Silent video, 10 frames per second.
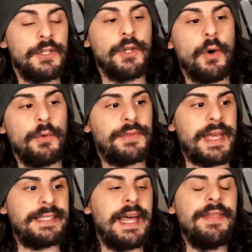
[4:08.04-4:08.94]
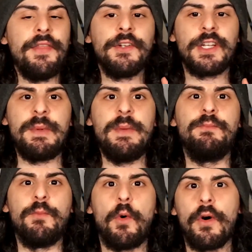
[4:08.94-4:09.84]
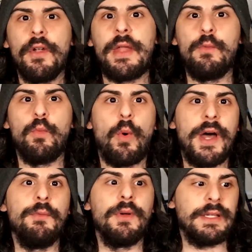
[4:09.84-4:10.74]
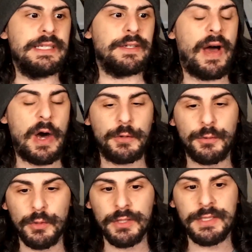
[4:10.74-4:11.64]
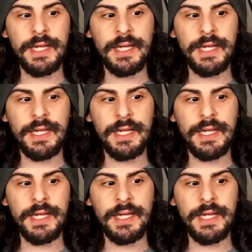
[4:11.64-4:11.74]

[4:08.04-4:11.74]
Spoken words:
So they said that there's going to be more than one release of house rules.